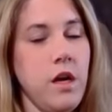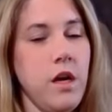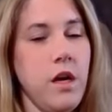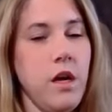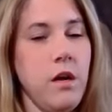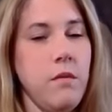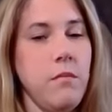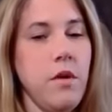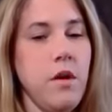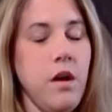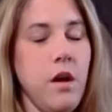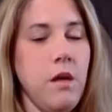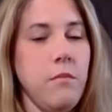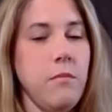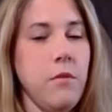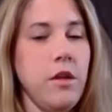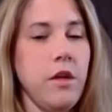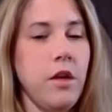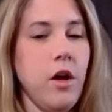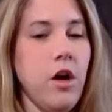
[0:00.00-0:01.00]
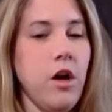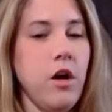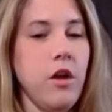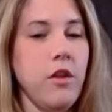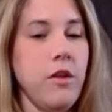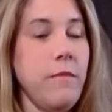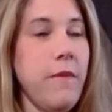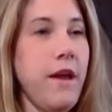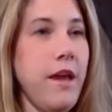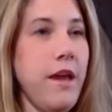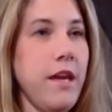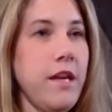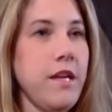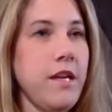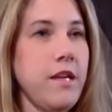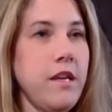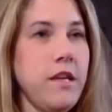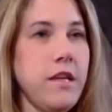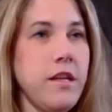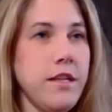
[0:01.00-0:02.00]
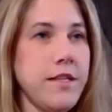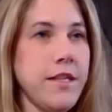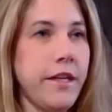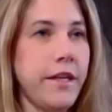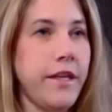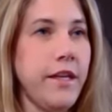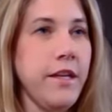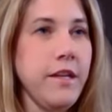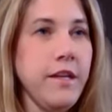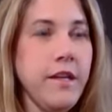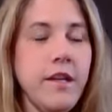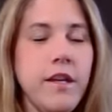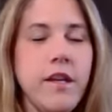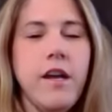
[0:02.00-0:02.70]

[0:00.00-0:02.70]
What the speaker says: I'm going to call them Aiken and Kentucky.